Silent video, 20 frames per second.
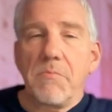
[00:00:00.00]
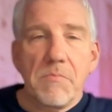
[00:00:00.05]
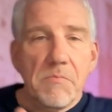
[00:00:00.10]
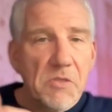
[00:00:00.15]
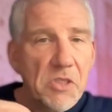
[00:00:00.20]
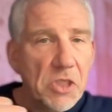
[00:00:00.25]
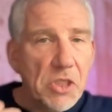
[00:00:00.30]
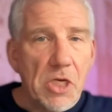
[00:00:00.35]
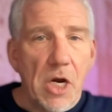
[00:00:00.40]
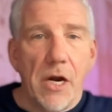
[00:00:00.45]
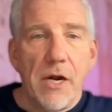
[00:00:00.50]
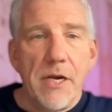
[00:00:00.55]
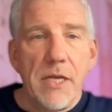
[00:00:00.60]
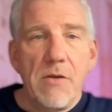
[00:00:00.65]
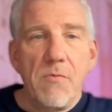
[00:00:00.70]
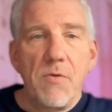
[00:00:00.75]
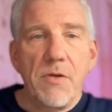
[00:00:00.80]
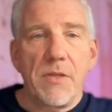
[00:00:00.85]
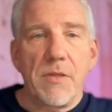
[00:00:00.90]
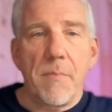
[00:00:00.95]

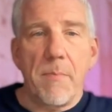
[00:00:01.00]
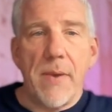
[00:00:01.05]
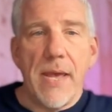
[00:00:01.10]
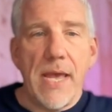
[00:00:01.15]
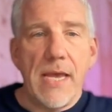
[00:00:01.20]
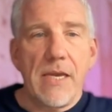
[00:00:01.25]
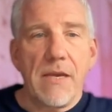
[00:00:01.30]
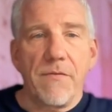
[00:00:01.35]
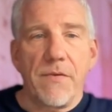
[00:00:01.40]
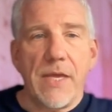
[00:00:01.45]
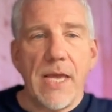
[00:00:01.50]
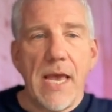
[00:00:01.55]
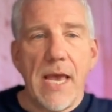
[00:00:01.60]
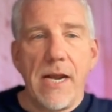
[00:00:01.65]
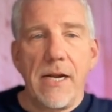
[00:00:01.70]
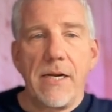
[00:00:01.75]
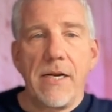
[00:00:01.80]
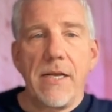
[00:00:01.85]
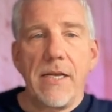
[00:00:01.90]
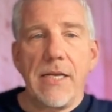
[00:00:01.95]
Starting with the Bank of
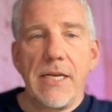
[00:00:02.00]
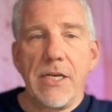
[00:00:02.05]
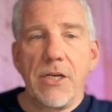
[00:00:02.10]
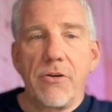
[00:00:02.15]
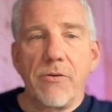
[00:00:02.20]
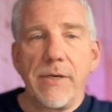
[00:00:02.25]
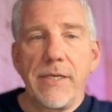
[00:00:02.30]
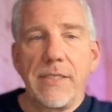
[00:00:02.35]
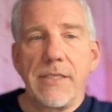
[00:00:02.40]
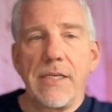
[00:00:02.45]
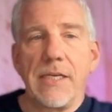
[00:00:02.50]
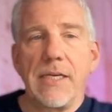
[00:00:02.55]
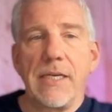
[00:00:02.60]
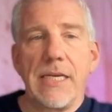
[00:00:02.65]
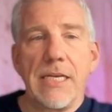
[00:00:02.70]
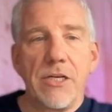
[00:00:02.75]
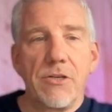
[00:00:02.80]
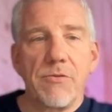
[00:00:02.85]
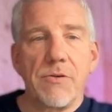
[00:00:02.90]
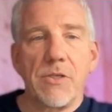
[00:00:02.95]
Canada increasing
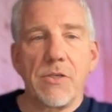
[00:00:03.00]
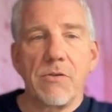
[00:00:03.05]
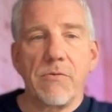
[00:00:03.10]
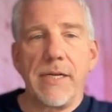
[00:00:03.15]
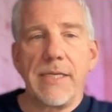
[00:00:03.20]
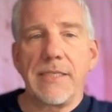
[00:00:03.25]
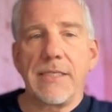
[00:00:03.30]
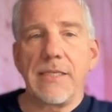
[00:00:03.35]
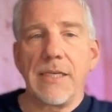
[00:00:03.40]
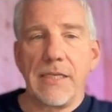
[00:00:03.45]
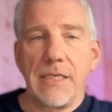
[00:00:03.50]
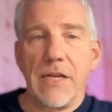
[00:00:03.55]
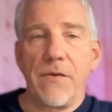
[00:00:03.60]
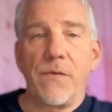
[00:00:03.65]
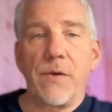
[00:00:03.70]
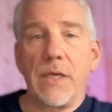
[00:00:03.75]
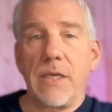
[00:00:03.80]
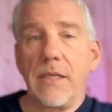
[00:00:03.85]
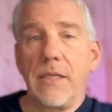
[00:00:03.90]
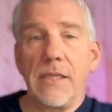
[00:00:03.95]
interest rates
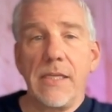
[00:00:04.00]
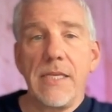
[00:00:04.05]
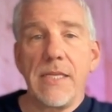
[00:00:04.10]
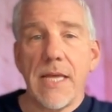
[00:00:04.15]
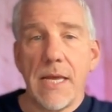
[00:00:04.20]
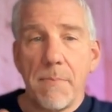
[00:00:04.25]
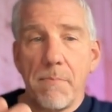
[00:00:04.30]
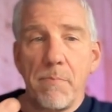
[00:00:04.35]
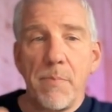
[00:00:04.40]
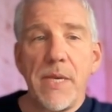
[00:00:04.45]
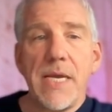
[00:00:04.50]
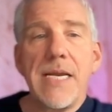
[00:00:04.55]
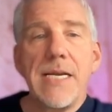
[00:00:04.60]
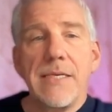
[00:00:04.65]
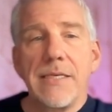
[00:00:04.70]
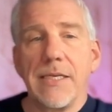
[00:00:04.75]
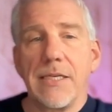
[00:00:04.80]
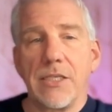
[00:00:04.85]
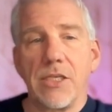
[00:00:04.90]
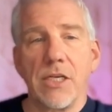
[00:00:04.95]
significantly, they
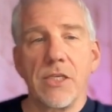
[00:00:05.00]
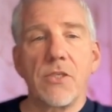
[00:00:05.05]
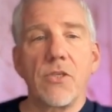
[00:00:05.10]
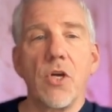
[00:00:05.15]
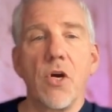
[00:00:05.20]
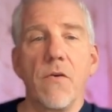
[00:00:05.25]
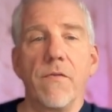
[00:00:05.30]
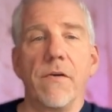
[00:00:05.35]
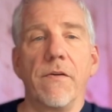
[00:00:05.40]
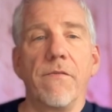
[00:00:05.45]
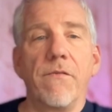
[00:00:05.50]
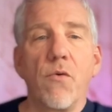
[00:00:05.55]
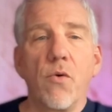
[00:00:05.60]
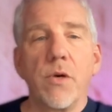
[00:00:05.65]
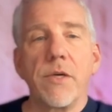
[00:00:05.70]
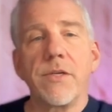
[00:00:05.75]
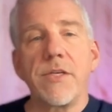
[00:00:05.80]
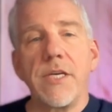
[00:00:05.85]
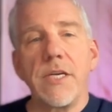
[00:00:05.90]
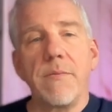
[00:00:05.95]
peaked at just over
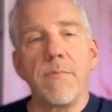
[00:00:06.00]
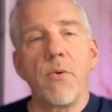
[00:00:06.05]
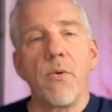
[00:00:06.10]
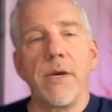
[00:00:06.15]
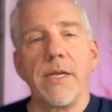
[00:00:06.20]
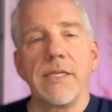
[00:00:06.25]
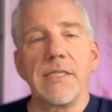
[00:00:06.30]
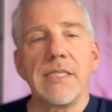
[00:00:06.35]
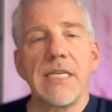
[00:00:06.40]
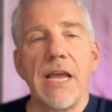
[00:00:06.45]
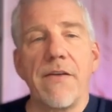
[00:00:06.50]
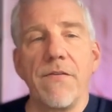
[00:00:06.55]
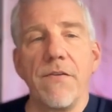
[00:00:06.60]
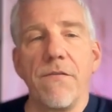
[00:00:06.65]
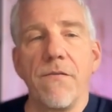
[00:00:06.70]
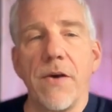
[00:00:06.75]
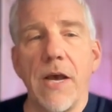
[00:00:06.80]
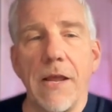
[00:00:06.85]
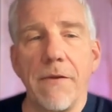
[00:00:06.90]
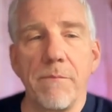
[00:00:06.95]

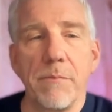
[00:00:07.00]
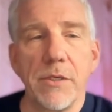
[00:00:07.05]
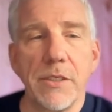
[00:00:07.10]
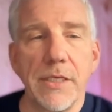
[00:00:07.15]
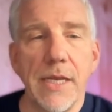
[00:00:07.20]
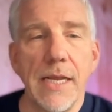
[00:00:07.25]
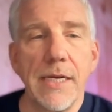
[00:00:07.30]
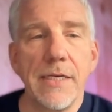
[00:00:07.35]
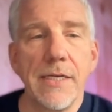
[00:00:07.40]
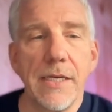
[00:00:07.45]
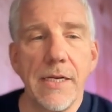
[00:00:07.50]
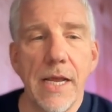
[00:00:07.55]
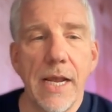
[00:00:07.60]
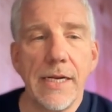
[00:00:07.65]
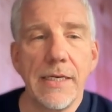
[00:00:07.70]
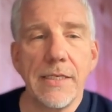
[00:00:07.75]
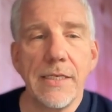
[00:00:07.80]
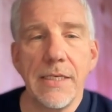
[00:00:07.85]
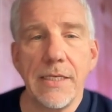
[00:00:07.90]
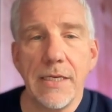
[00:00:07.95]
14.75% in
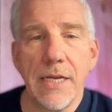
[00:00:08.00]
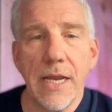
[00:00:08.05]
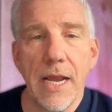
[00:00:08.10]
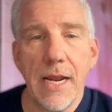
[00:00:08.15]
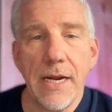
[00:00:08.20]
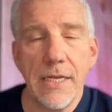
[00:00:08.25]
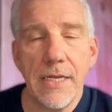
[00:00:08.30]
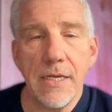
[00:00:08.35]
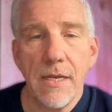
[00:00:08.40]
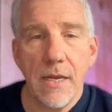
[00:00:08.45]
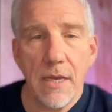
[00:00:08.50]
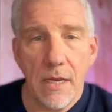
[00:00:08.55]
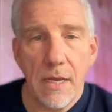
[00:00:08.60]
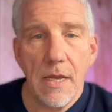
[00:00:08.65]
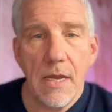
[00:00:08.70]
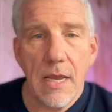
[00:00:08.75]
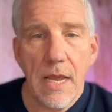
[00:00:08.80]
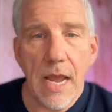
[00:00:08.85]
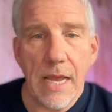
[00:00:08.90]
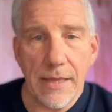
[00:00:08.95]
1990,
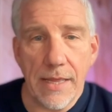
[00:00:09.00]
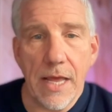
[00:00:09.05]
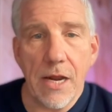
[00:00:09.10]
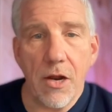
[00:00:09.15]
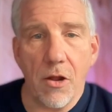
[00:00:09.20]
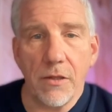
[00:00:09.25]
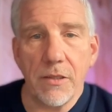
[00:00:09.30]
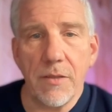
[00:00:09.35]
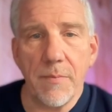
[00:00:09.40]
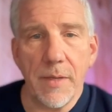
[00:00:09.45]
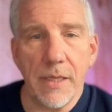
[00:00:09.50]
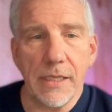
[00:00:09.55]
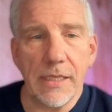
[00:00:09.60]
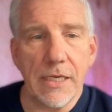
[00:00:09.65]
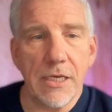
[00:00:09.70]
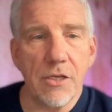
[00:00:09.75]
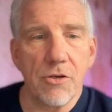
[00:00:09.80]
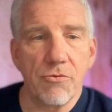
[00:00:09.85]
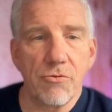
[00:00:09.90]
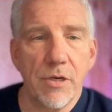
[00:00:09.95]
and that ultimately
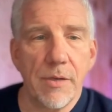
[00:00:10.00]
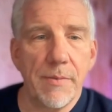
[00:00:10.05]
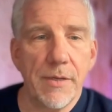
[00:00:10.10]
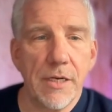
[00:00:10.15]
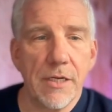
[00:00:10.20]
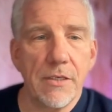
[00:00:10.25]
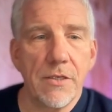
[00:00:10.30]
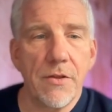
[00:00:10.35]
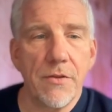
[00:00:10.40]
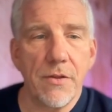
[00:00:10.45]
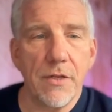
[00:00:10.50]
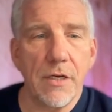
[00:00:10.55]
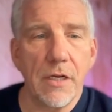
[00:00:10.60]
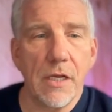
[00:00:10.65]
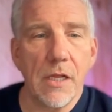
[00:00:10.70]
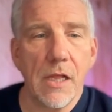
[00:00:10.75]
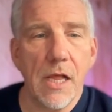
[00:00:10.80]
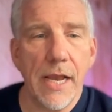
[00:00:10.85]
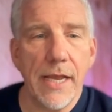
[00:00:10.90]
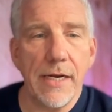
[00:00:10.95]
contributed to the
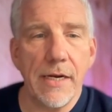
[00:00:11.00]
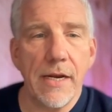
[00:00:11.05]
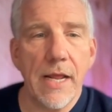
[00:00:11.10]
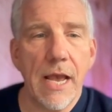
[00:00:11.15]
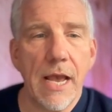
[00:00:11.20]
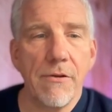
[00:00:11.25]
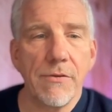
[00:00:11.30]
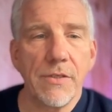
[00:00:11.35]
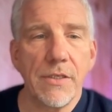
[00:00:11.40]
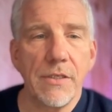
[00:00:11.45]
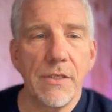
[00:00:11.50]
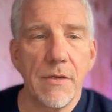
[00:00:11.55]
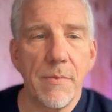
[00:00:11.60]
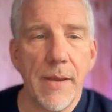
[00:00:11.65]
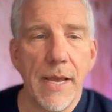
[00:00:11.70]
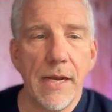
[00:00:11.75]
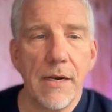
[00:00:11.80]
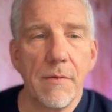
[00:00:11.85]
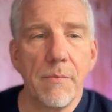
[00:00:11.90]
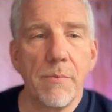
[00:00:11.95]
decline in housing
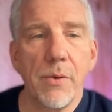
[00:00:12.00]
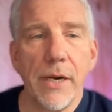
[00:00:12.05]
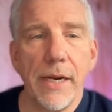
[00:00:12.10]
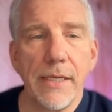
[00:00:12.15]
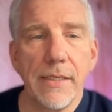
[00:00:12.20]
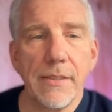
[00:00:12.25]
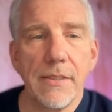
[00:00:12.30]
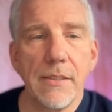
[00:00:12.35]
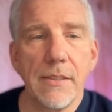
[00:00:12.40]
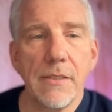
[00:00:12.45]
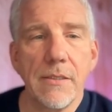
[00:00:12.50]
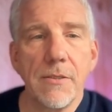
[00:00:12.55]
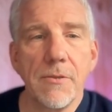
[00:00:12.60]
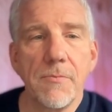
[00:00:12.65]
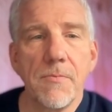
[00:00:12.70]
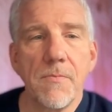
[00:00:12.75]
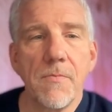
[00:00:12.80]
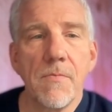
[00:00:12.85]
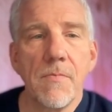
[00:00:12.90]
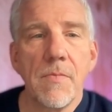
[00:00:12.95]
demand and prices.
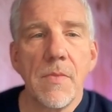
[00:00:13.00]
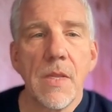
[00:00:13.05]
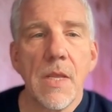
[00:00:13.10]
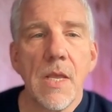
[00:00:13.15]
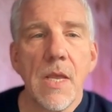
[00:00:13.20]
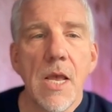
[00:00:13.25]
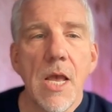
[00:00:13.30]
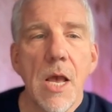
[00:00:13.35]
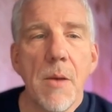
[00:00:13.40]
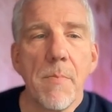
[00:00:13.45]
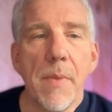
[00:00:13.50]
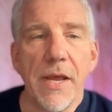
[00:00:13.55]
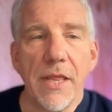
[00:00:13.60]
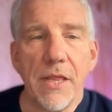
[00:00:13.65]
By